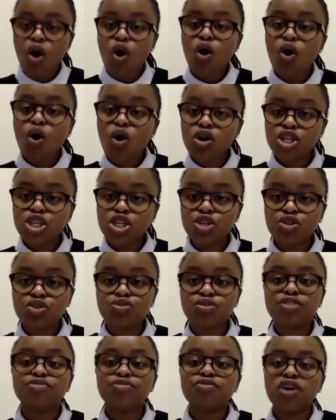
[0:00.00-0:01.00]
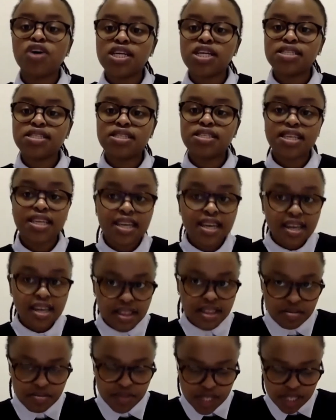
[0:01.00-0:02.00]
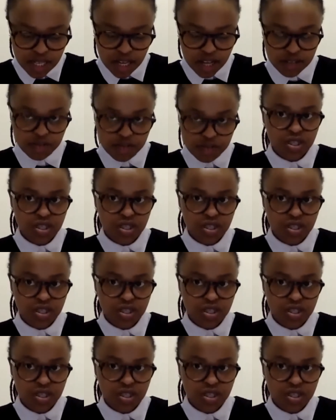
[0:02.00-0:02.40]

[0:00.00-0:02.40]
or children volunteer themselves.